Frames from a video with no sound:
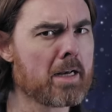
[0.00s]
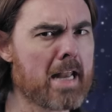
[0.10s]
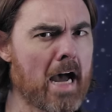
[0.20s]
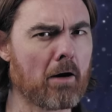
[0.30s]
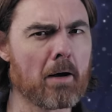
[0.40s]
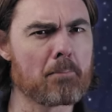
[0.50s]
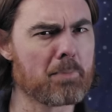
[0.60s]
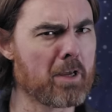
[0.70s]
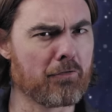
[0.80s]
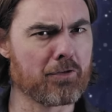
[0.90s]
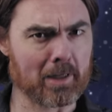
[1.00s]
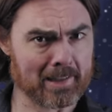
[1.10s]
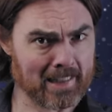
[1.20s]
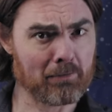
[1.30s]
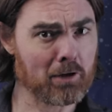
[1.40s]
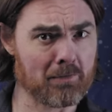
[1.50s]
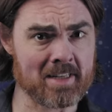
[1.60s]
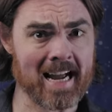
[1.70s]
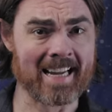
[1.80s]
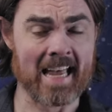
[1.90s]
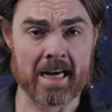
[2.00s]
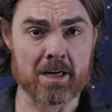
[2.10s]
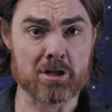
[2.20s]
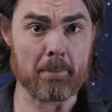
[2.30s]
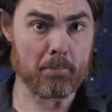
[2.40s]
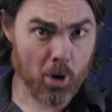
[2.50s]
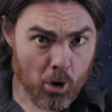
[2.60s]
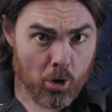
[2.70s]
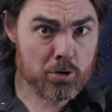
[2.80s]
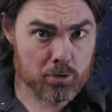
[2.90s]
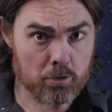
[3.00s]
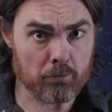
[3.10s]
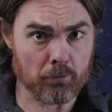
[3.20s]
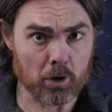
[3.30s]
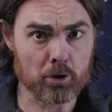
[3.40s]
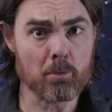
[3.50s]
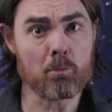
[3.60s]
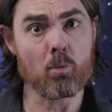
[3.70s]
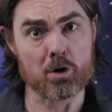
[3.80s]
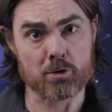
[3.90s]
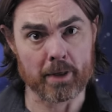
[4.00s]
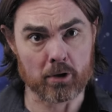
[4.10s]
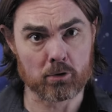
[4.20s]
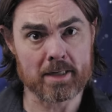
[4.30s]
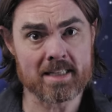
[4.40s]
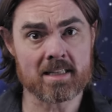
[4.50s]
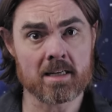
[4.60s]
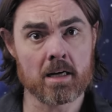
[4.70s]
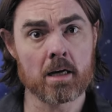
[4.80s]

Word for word: Now, if the level of dark energy per unit volume were to increase,